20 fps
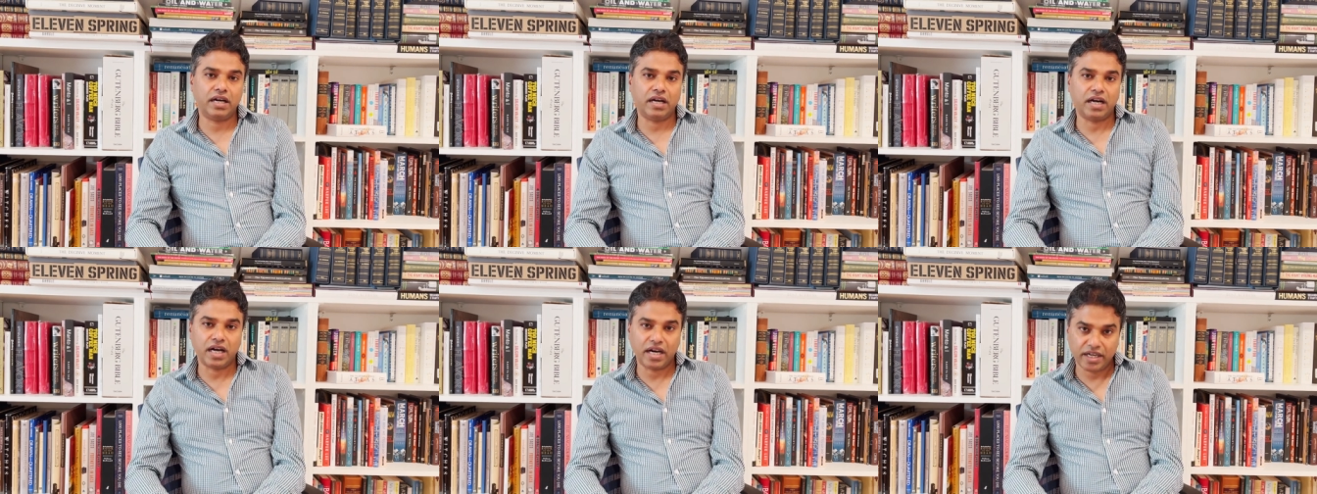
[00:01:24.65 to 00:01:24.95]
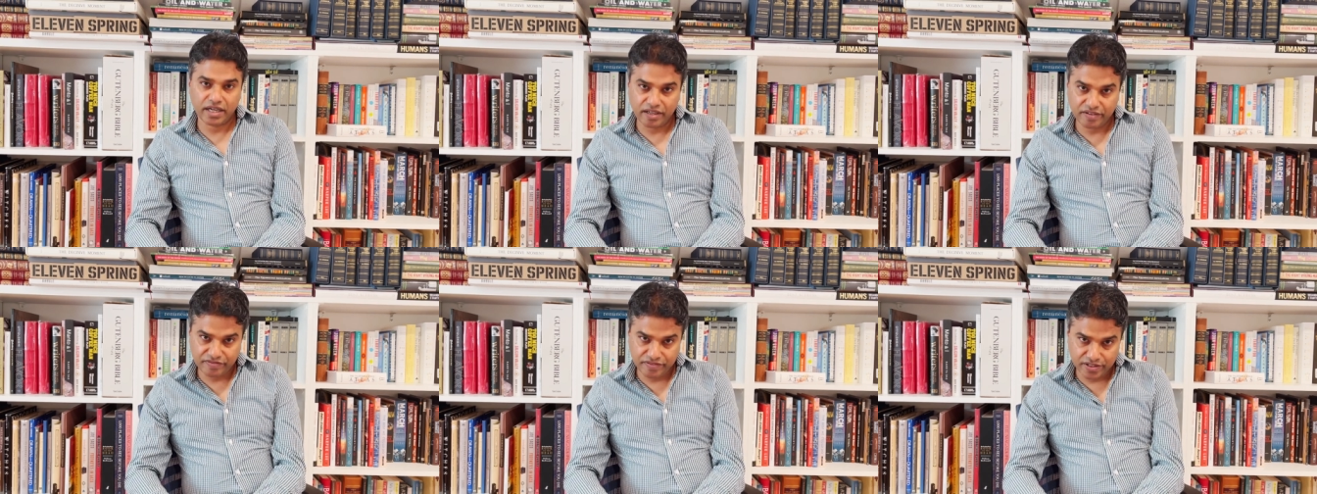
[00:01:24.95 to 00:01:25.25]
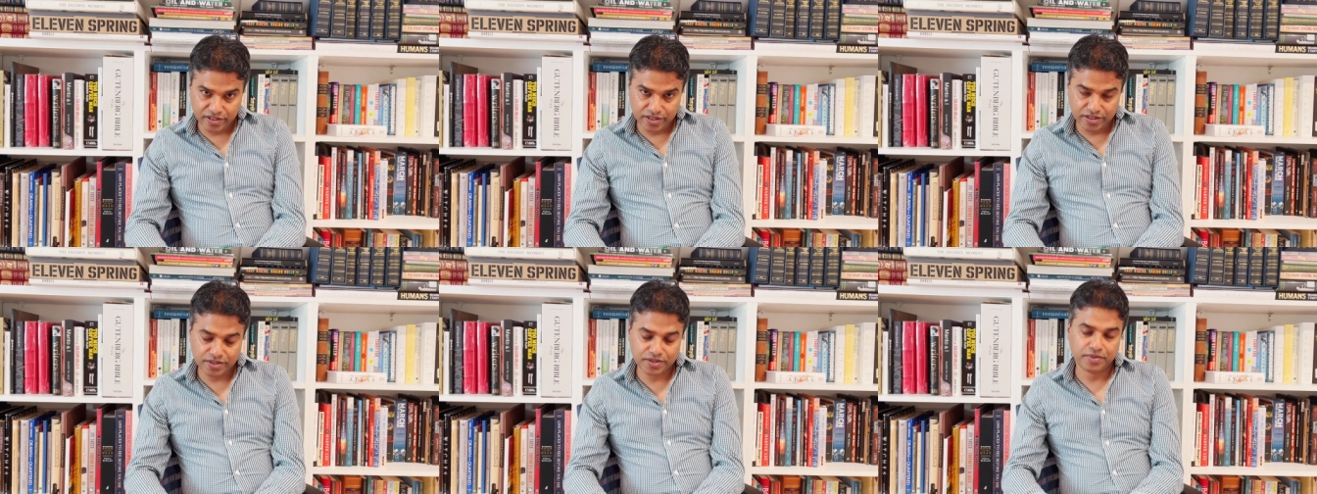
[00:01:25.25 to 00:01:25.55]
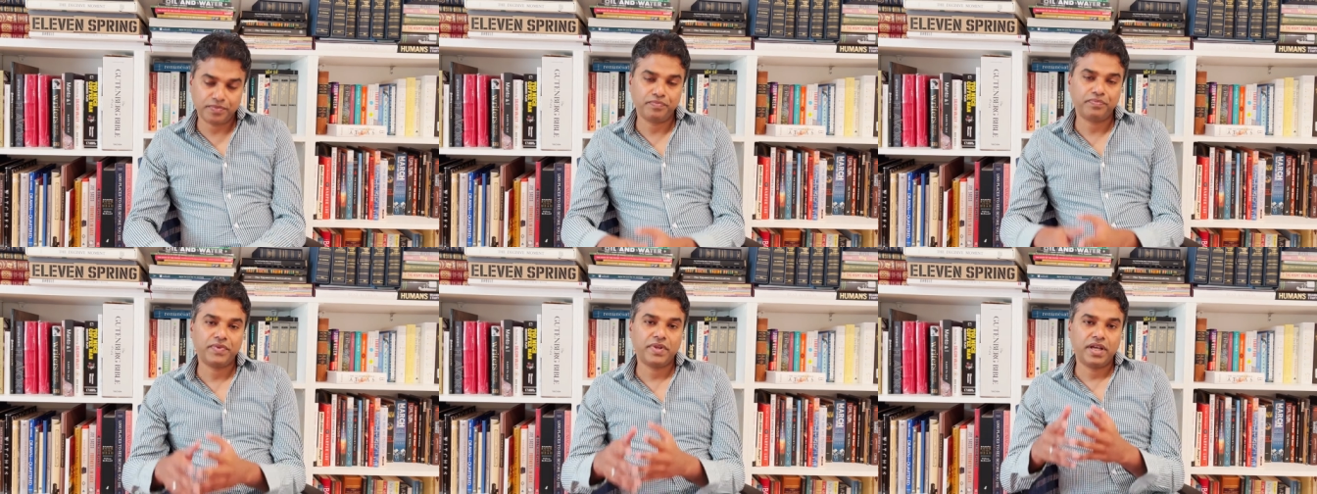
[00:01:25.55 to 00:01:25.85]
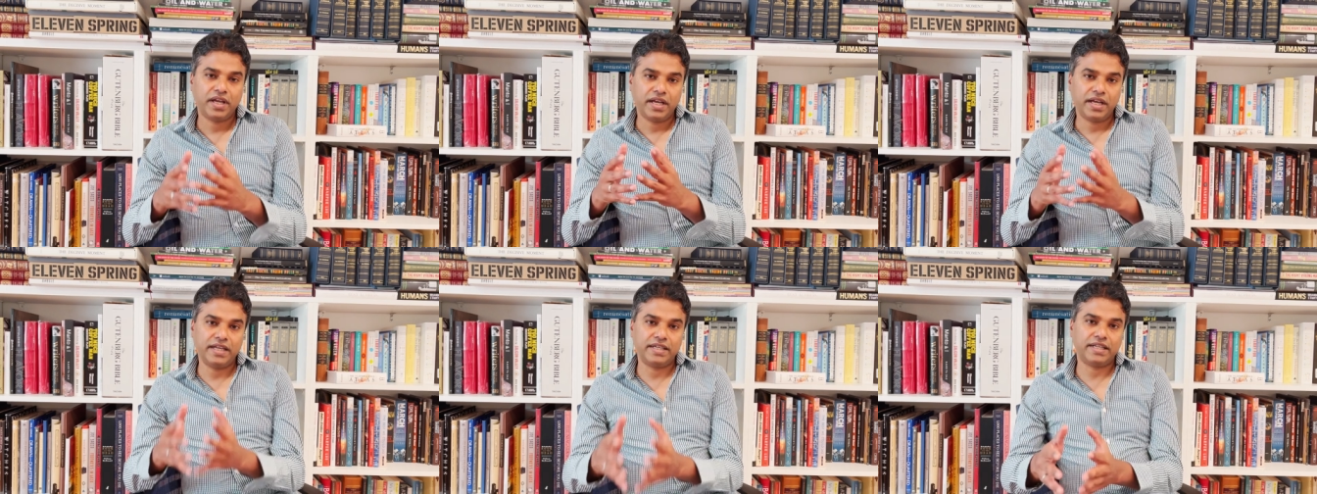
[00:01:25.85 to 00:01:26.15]
our efforts
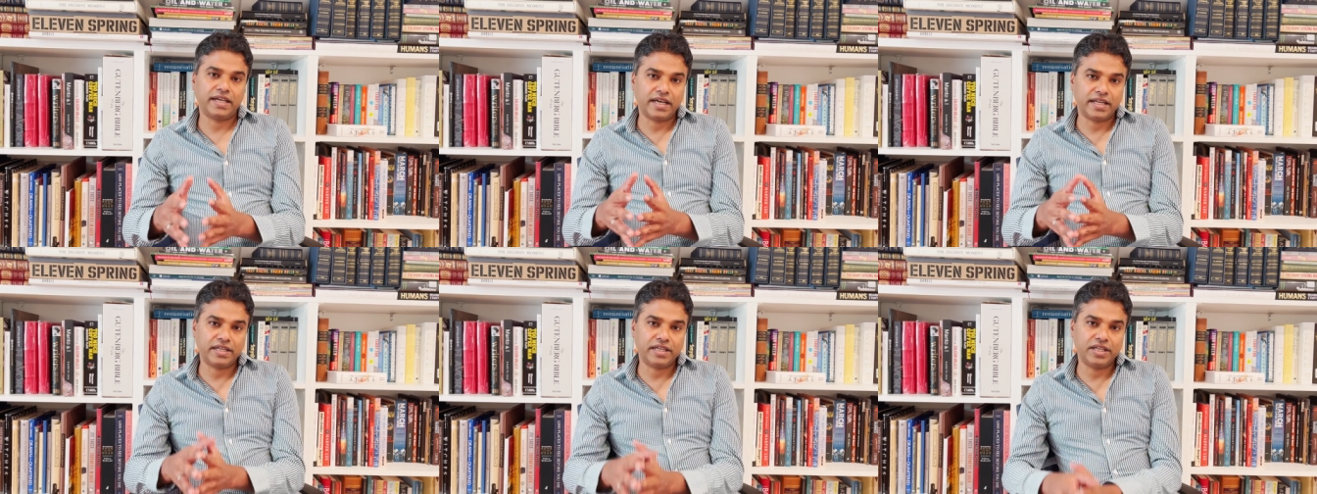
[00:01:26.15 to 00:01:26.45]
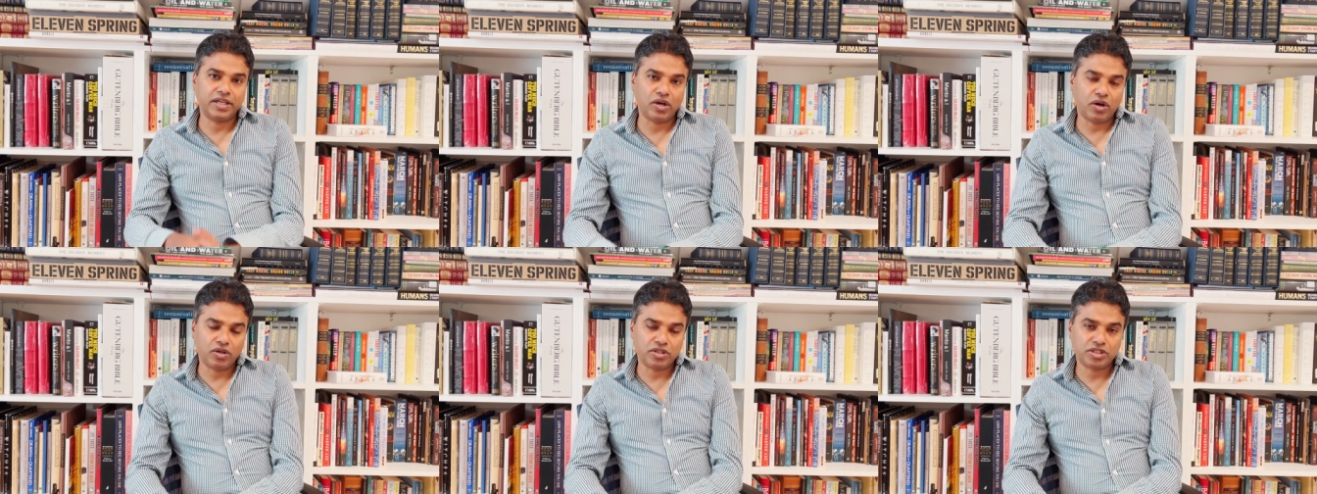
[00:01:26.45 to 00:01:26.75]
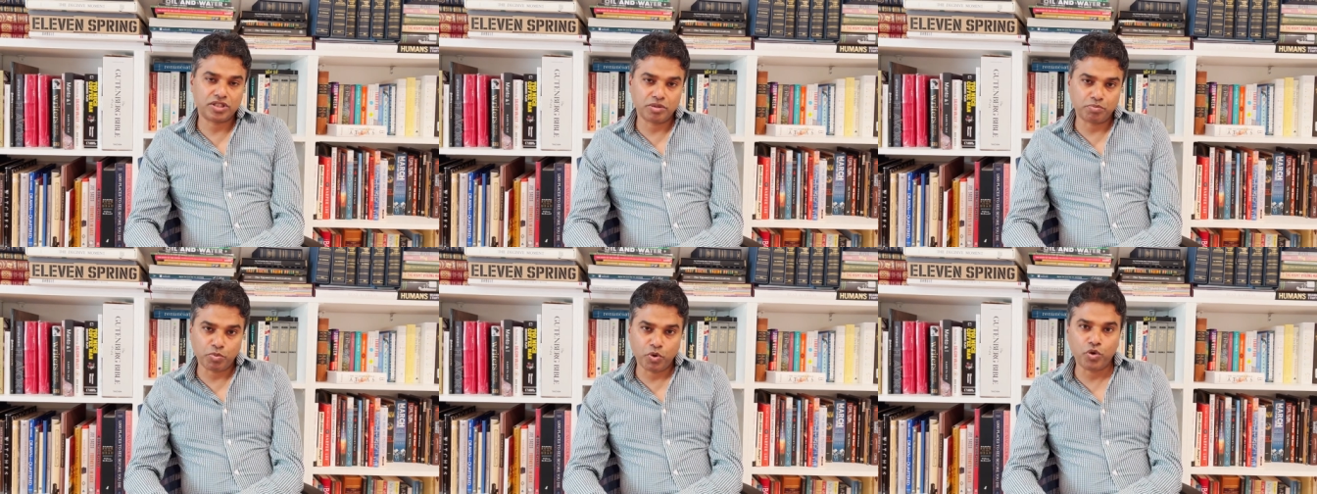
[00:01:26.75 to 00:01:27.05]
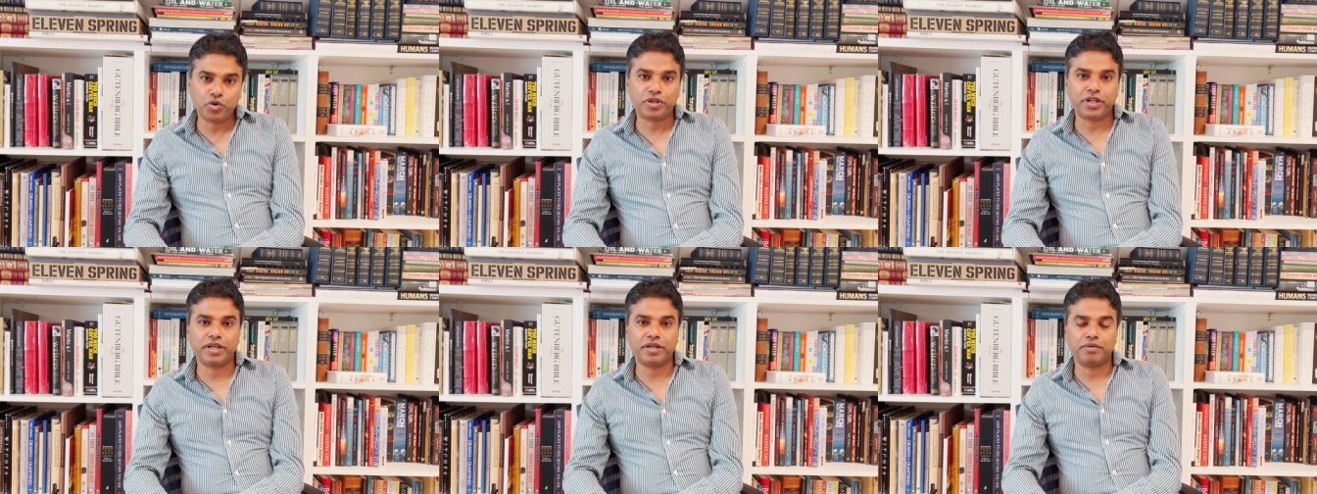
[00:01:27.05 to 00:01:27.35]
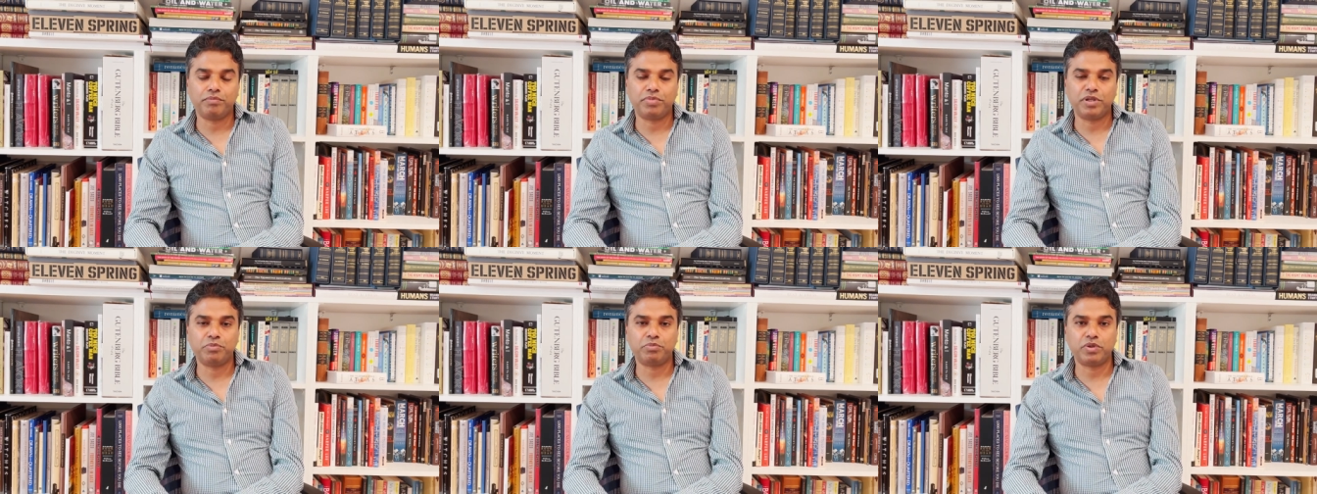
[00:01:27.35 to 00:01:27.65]
entirely on
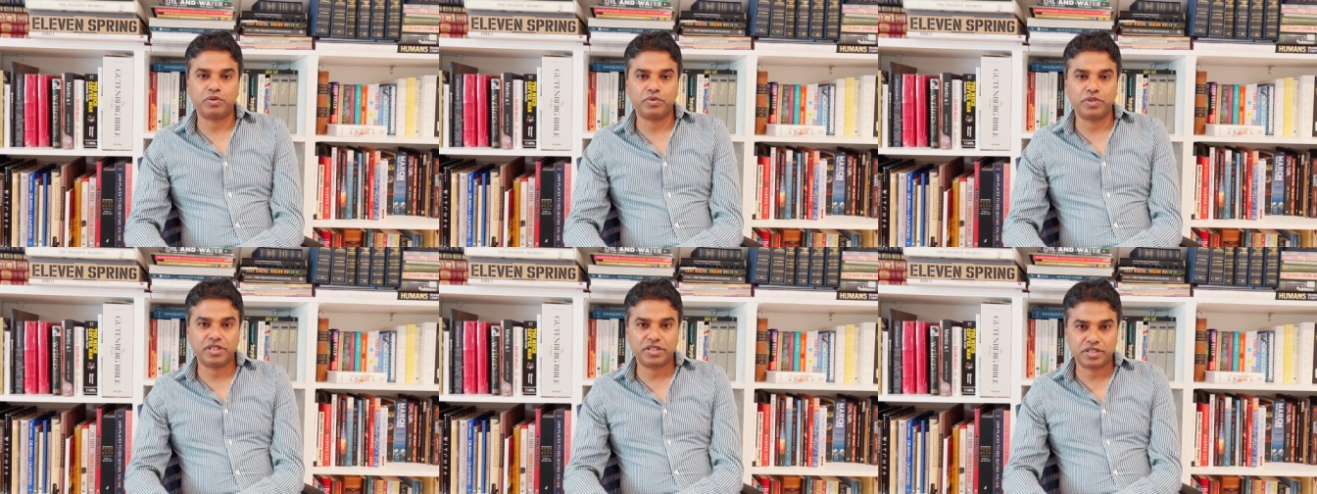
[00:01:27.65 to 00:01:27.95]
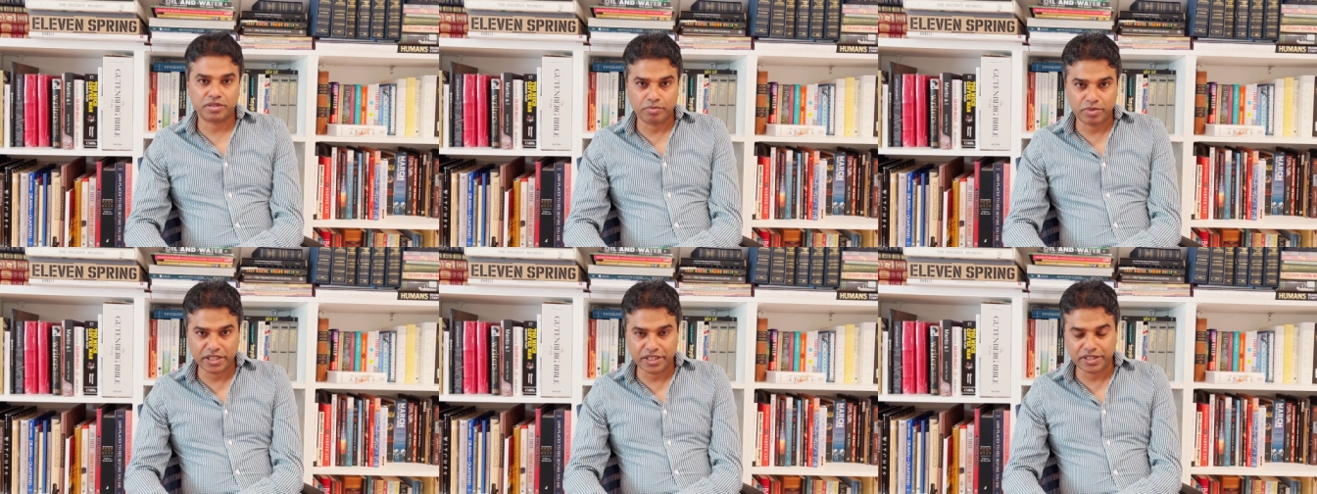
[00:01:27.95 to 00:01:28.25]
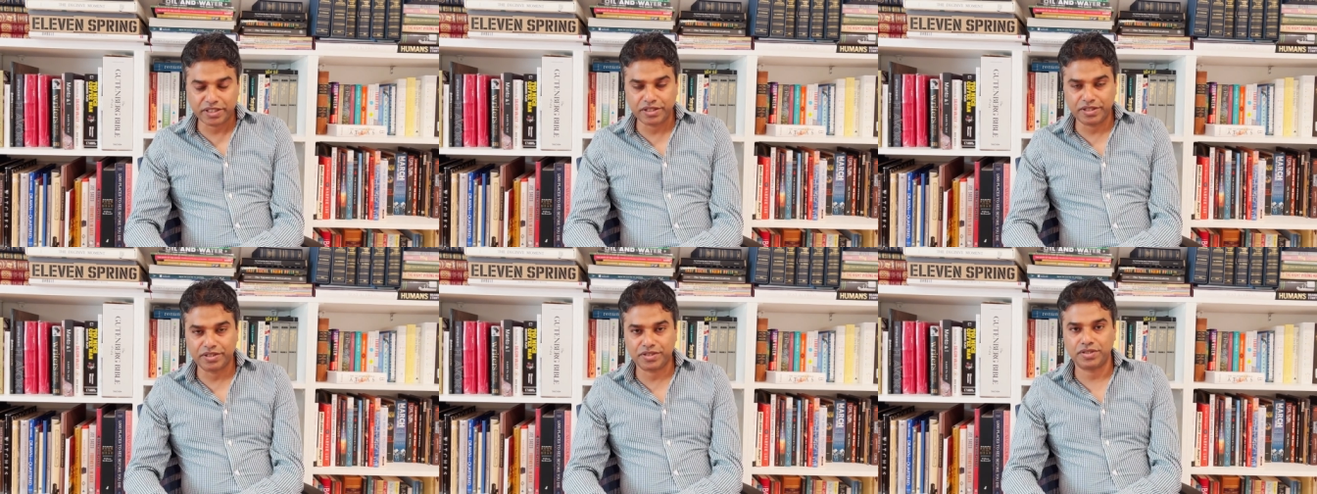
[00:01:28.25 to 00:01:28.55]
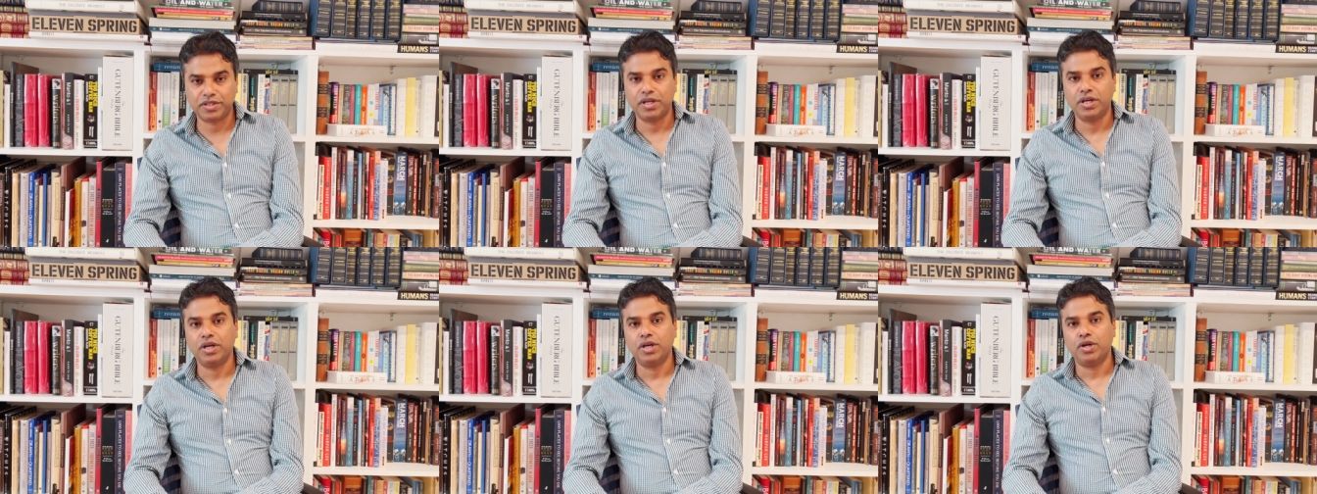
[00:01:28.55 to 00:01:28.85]
supporting people with disabilities